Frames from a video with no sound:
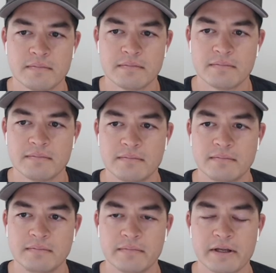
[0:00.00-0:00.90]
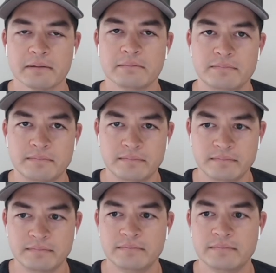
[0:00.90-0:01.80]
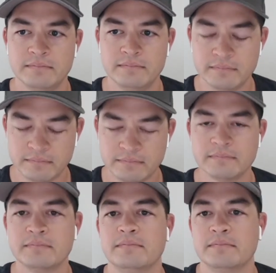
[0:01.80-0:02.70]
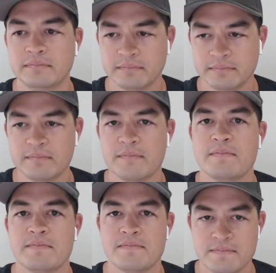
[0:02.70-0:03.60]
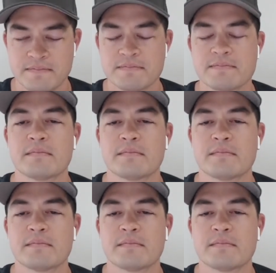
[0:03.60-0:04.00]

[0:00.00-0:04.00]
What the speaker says: (silent)